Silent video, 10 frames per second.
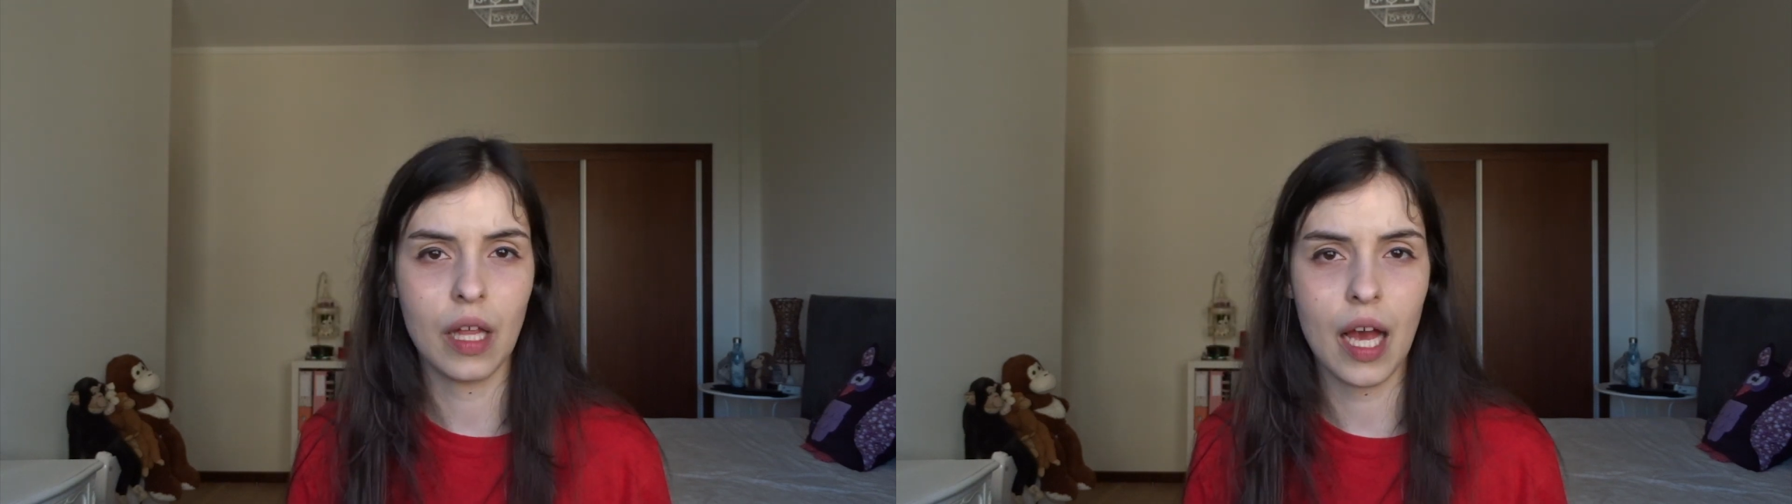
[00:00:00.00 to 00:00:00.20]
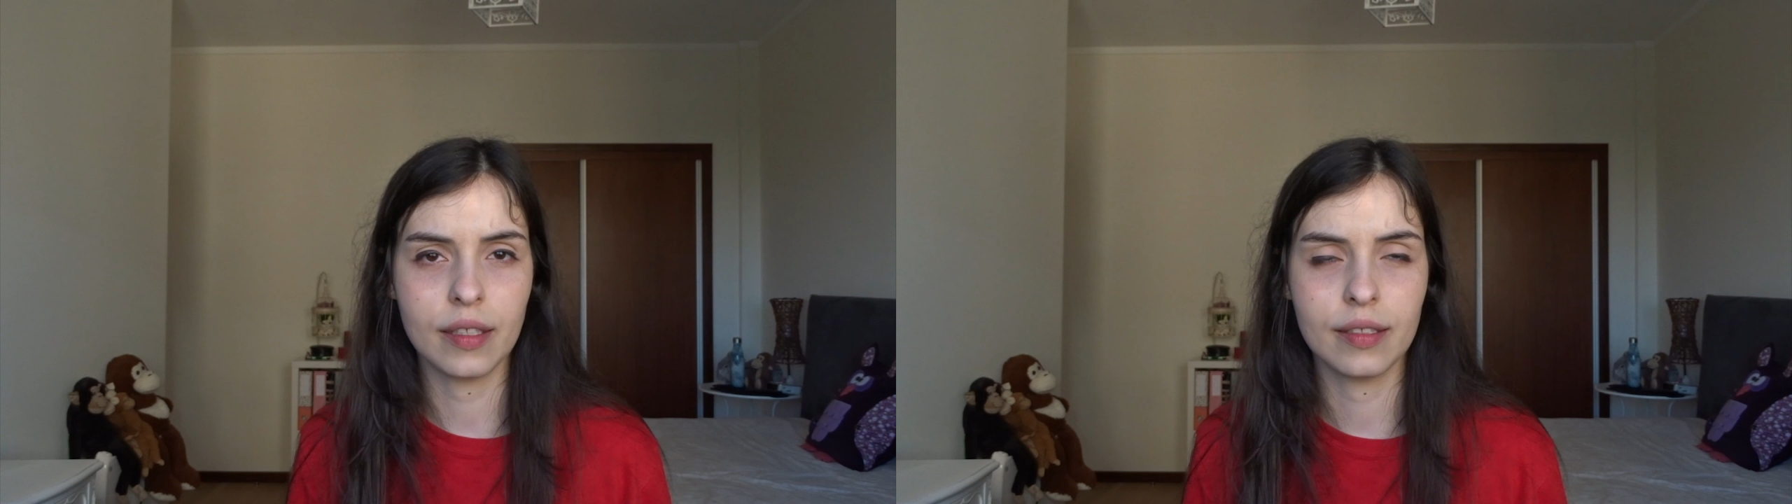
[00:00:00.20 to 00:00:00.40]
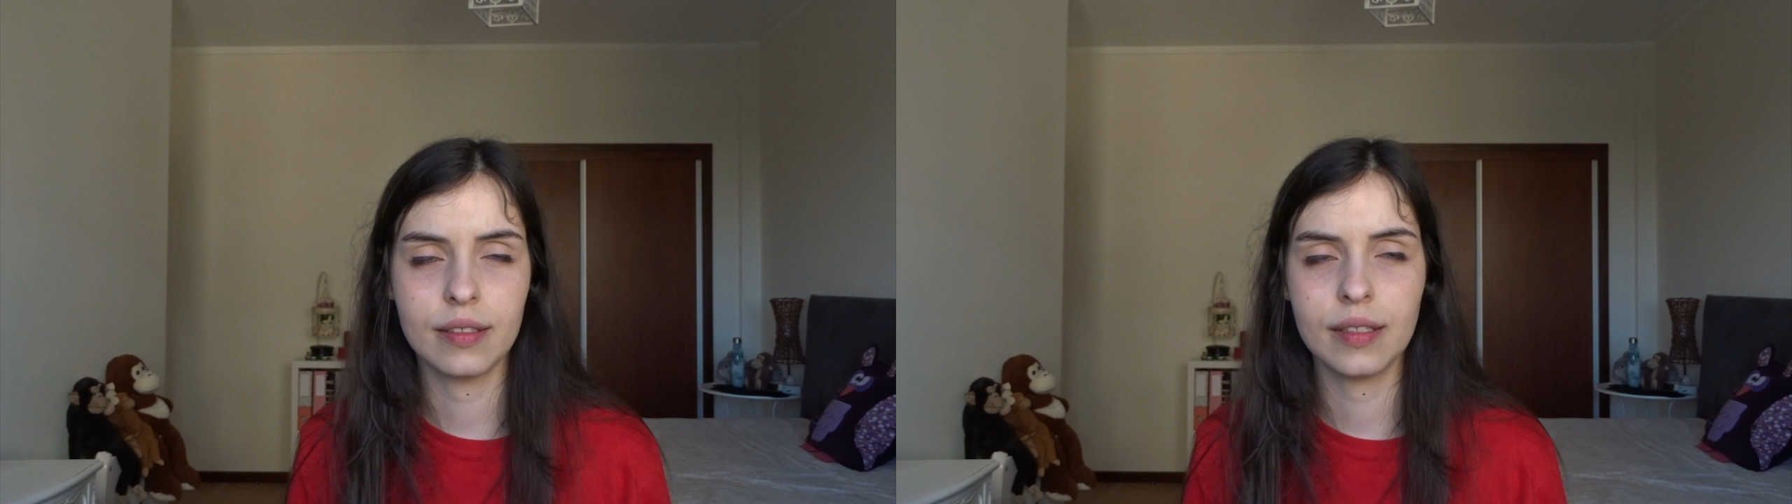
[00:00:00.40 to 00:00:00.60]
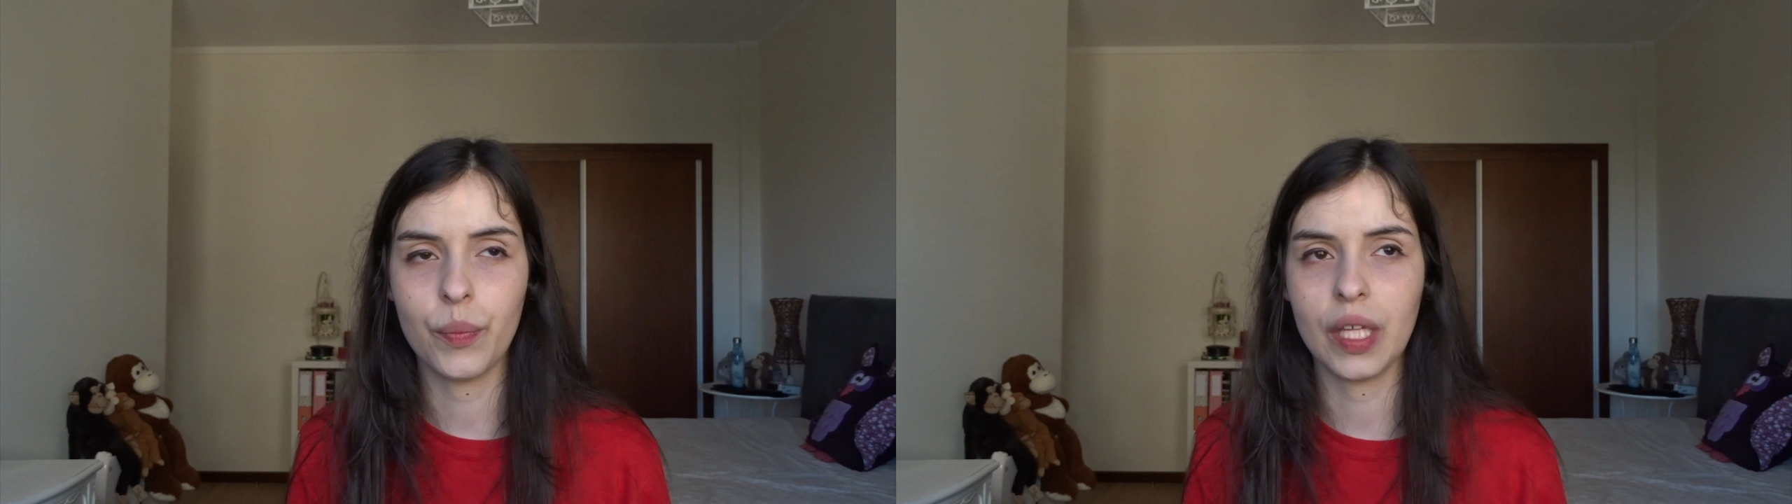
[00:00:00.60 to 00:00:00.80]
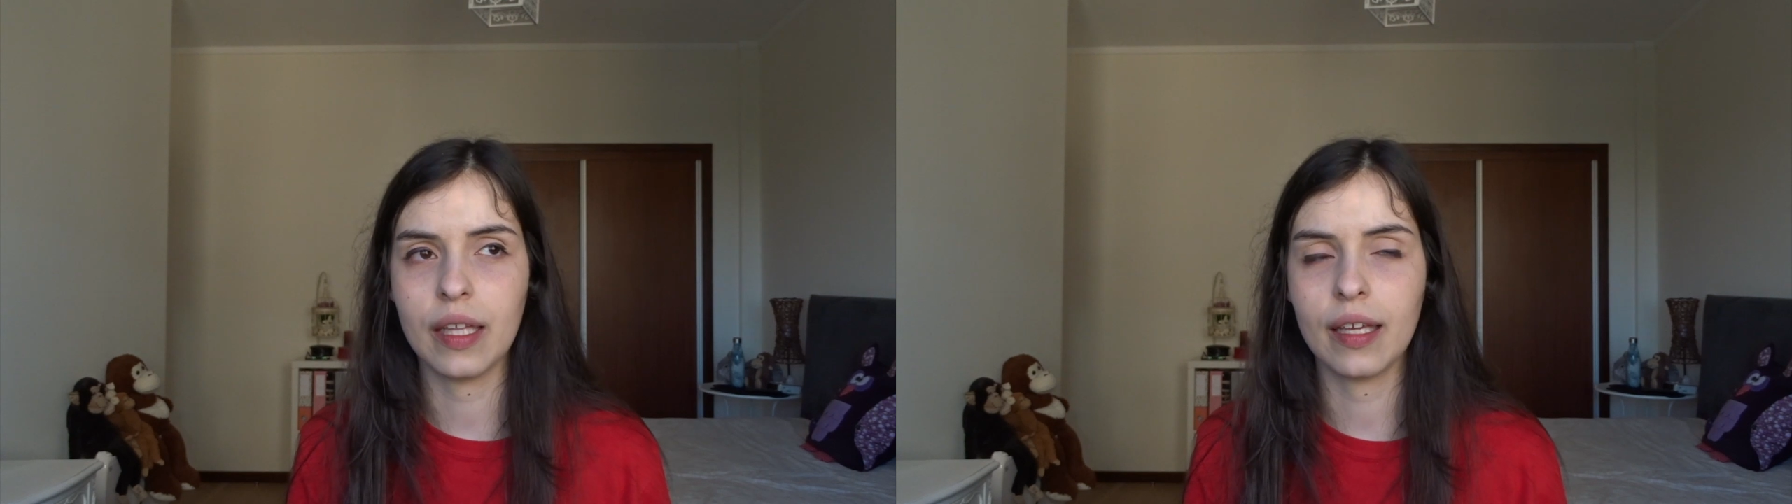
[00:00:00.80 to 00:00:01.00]
last,
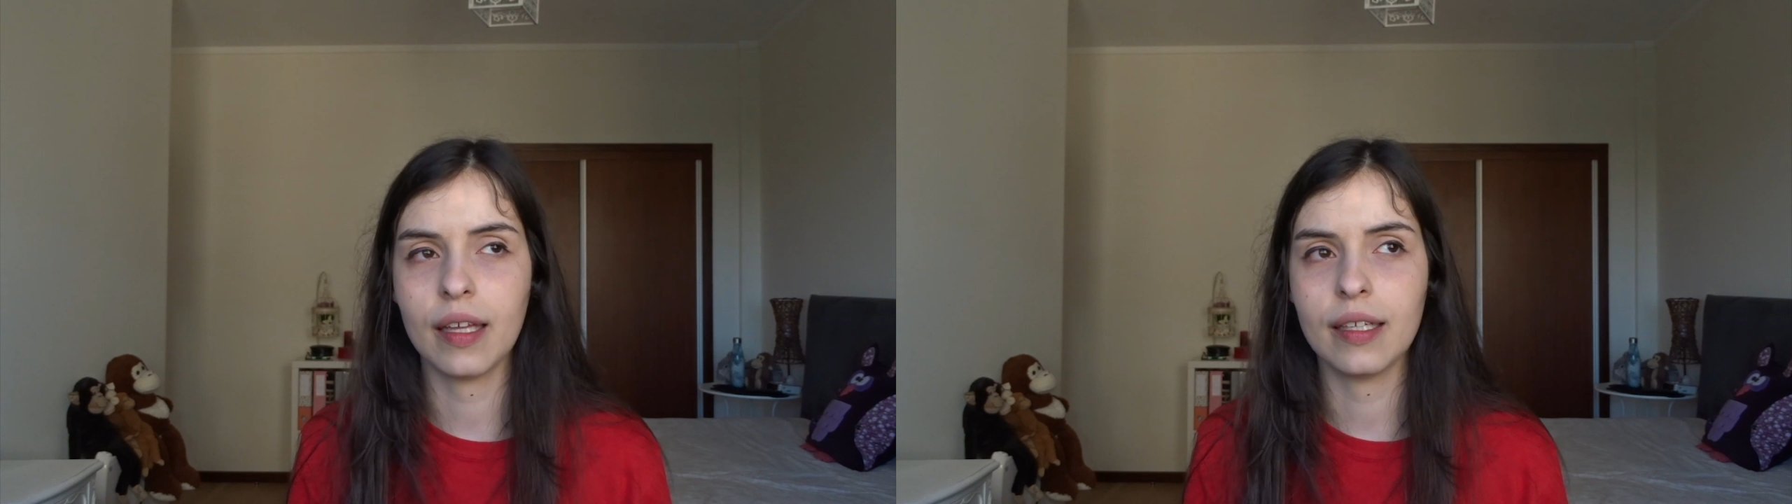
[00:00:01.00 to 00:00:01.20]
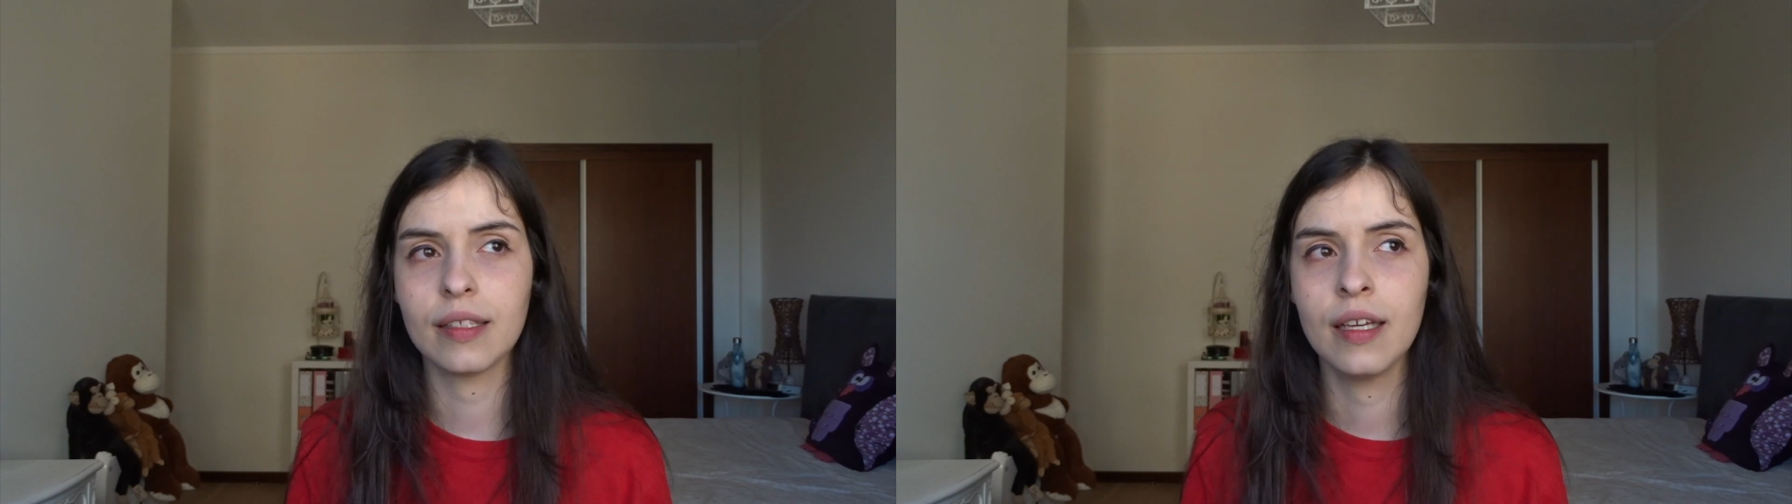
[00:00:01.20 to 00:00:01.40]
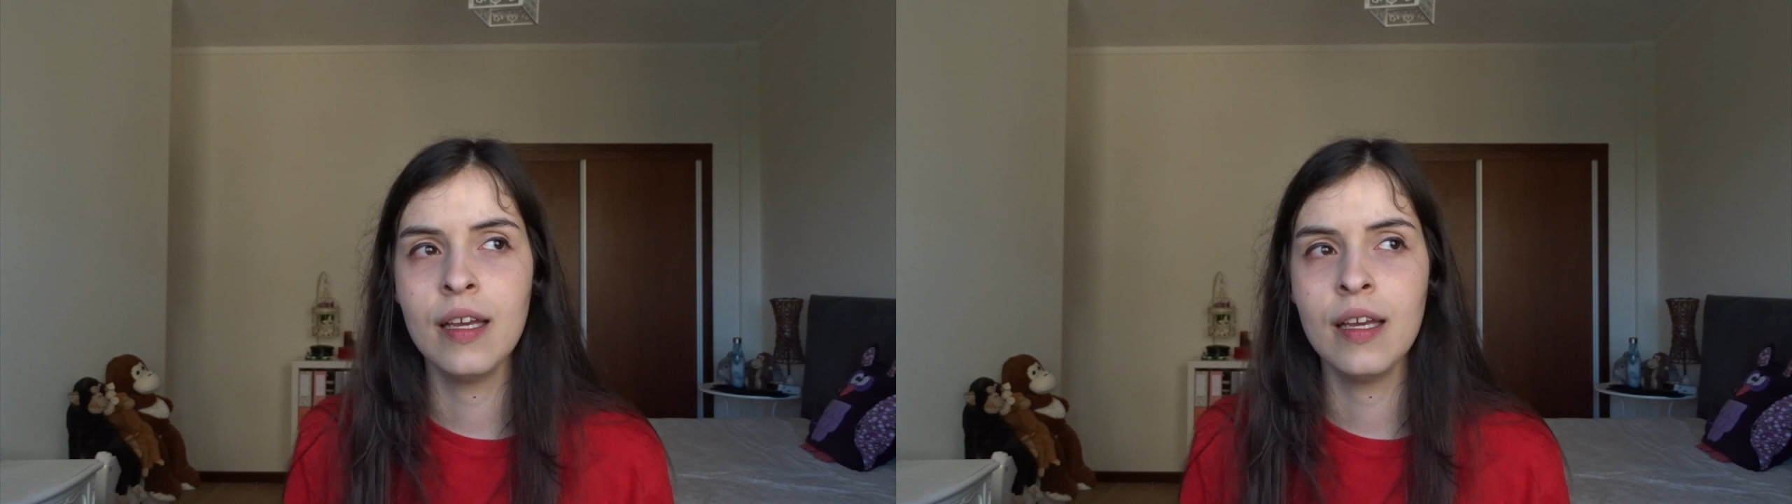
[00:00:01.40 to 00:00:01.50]
something like that.